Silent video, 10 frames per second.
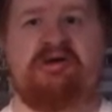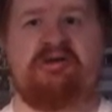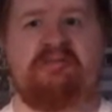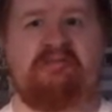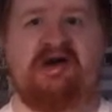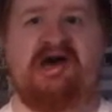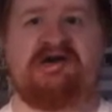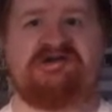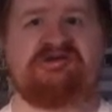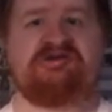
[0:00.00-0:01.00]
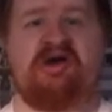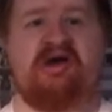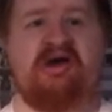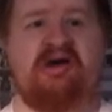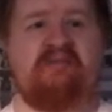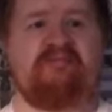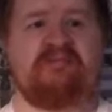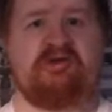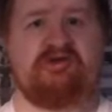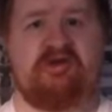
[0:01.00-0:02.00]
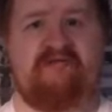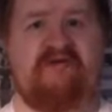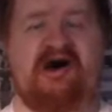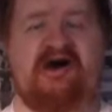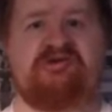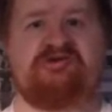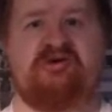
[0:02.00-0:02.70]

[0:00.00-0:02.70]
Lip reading: the press, to the fans